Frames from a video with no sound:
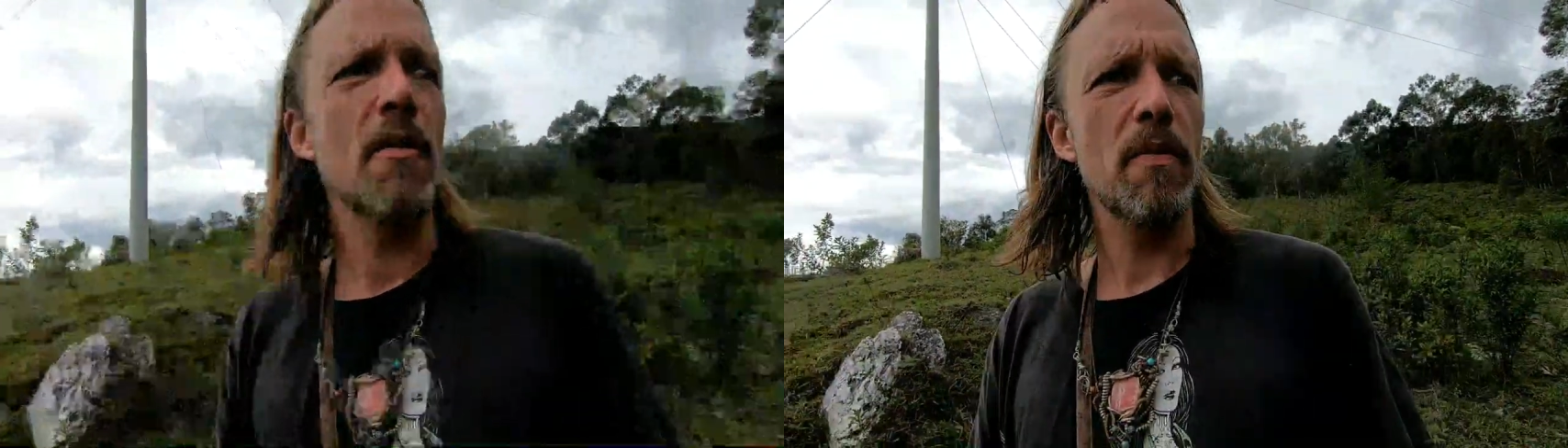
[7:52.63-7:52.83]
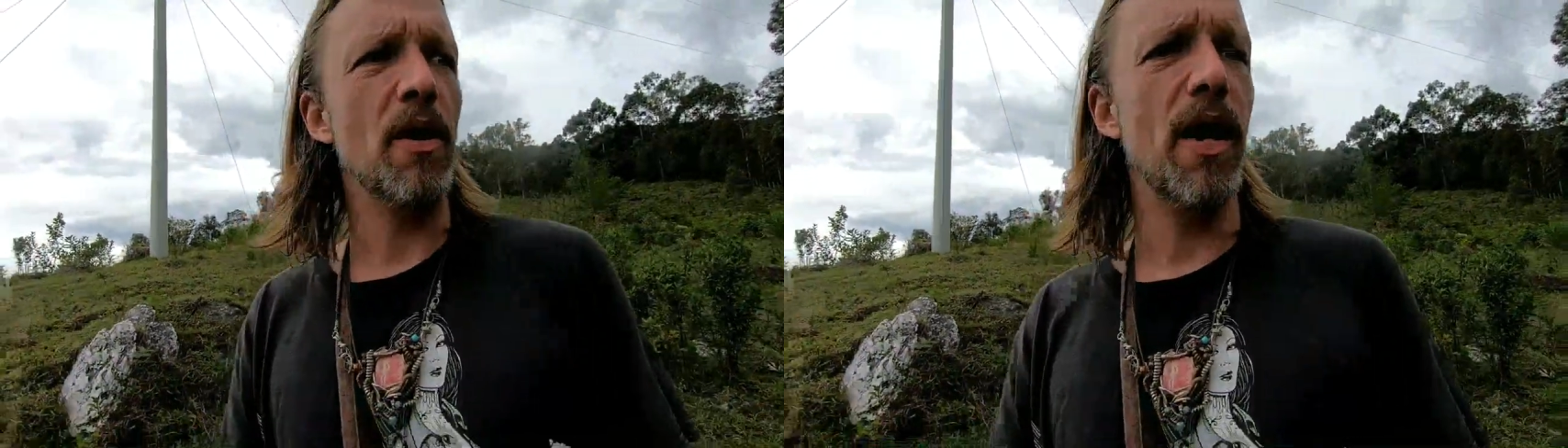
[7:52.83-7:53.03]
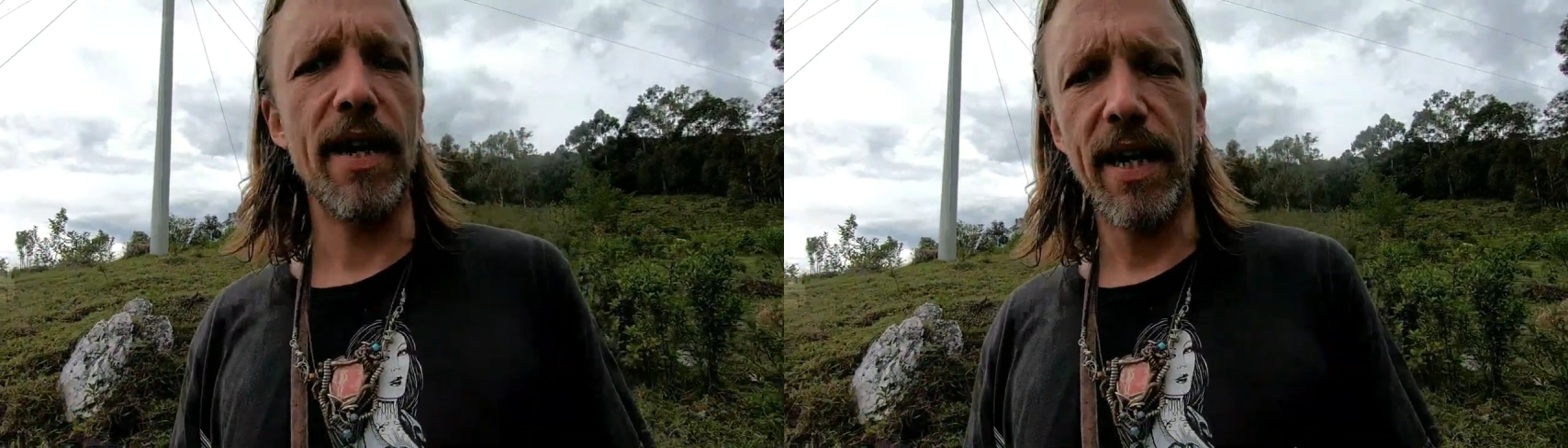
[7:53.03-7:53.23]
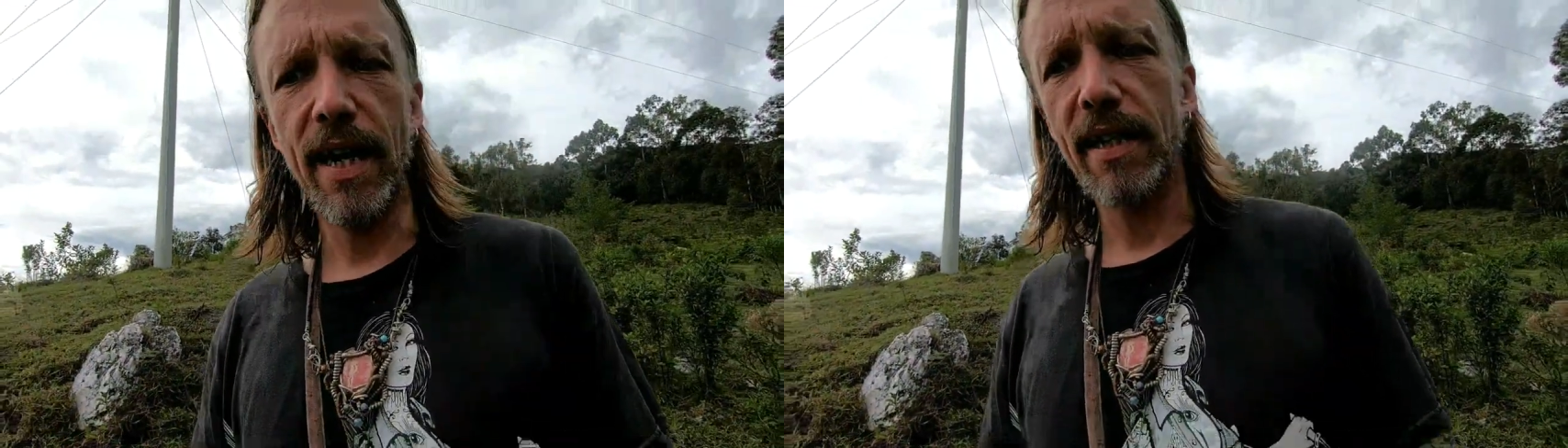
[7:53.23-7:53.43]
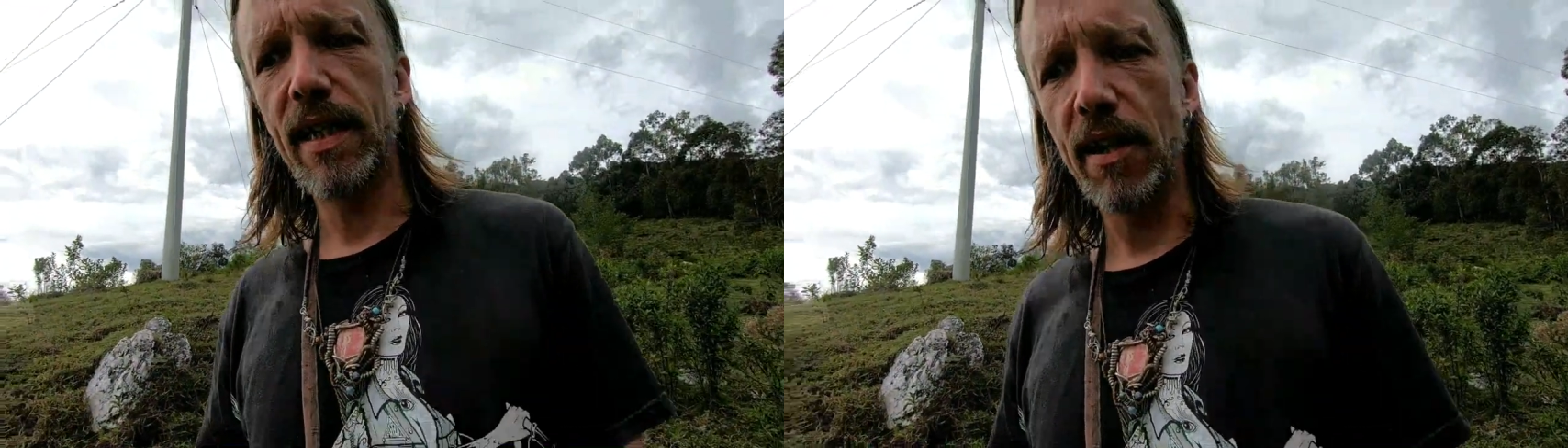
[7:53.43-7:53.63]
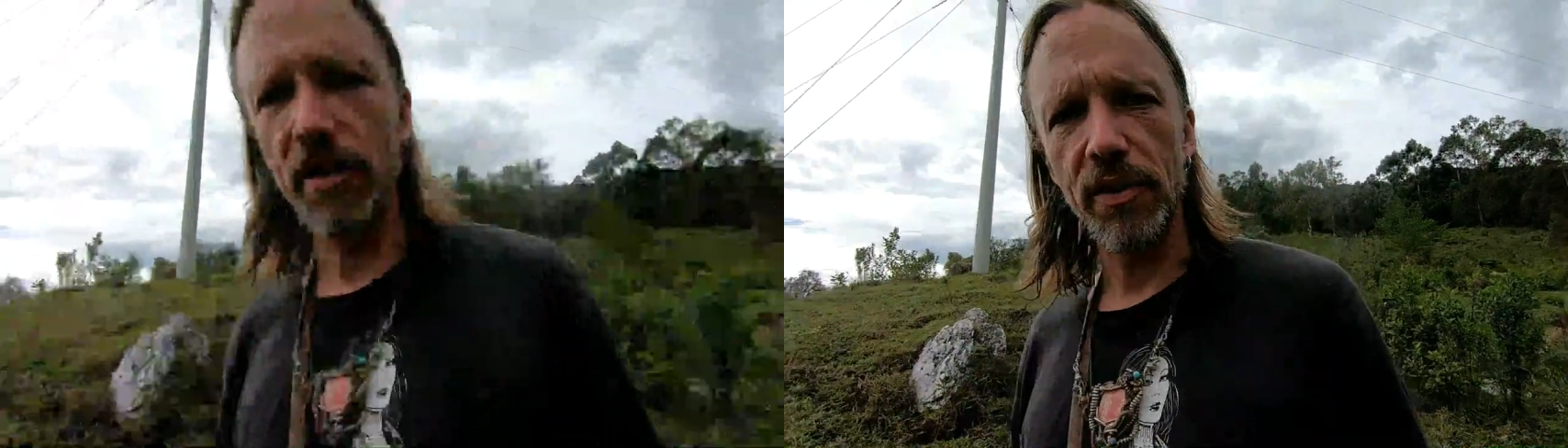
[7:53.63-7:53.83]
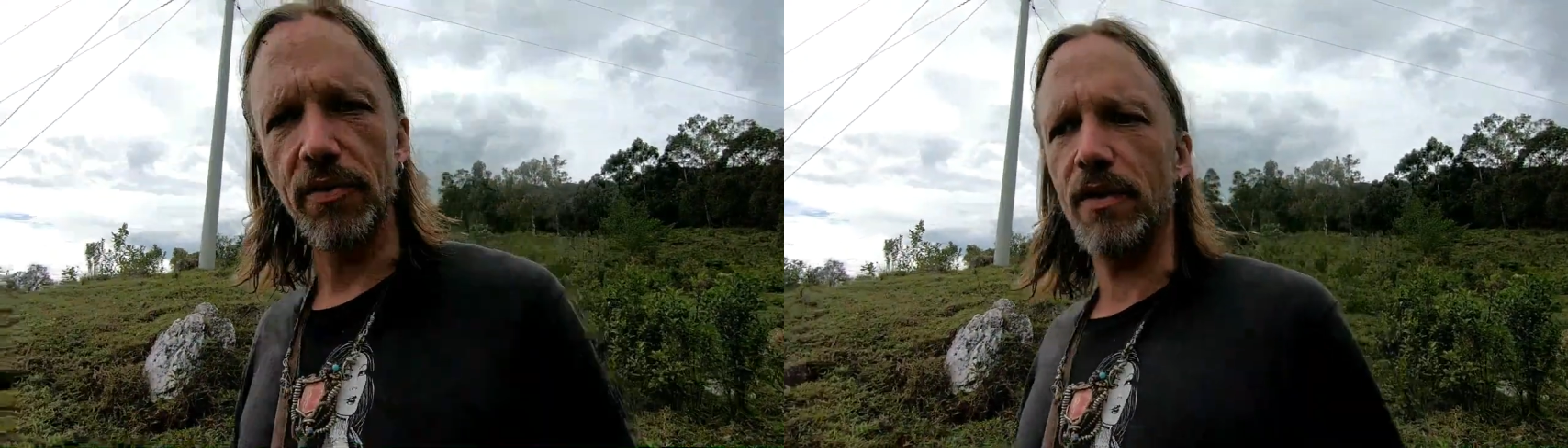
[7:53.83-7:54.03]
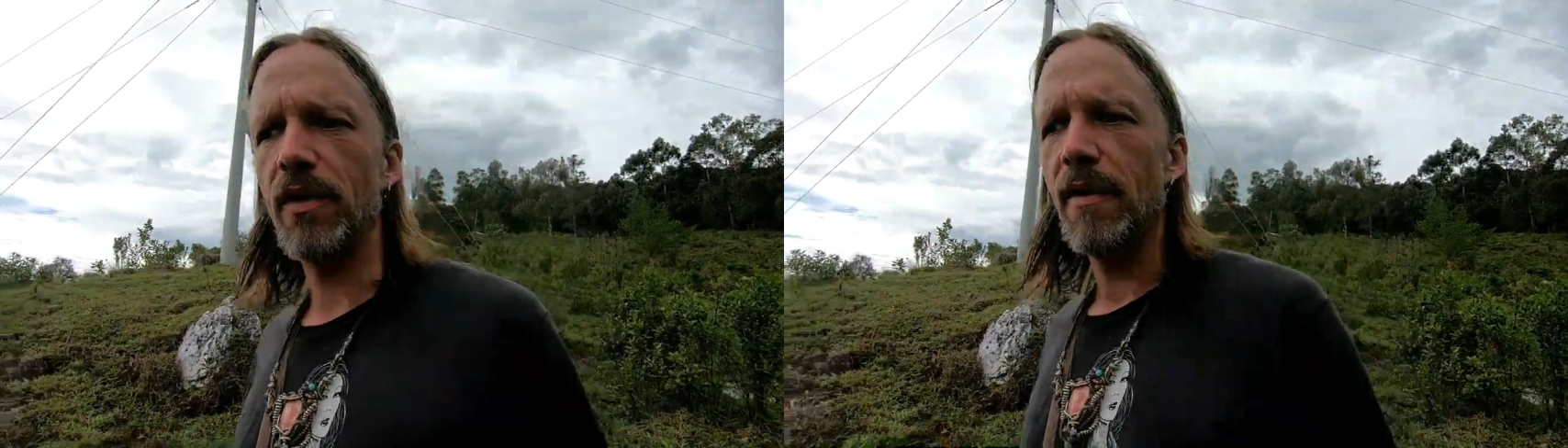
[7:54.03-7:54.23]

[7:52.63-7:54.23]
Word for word: but I can tell you